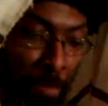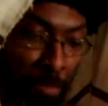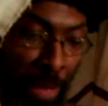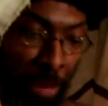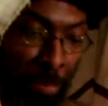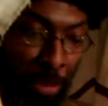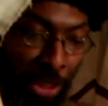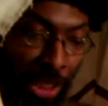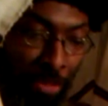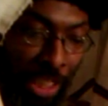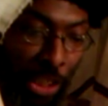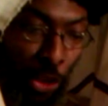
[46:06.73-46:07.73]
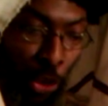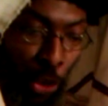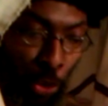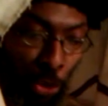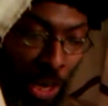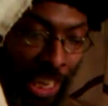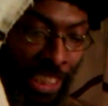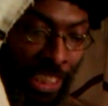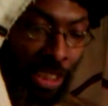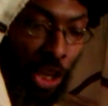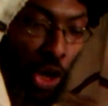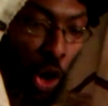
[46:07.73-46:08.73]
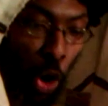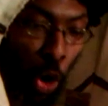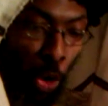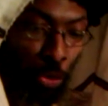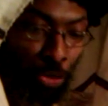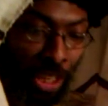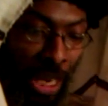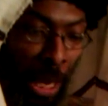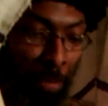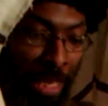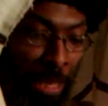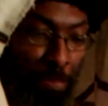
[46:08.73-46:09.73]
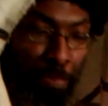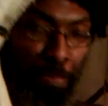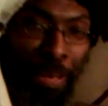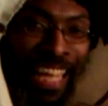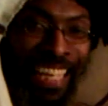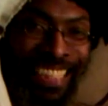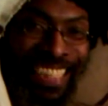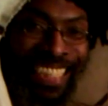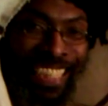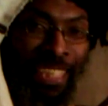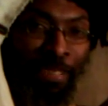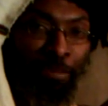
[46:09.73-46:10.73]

members of a new race, overcoming petty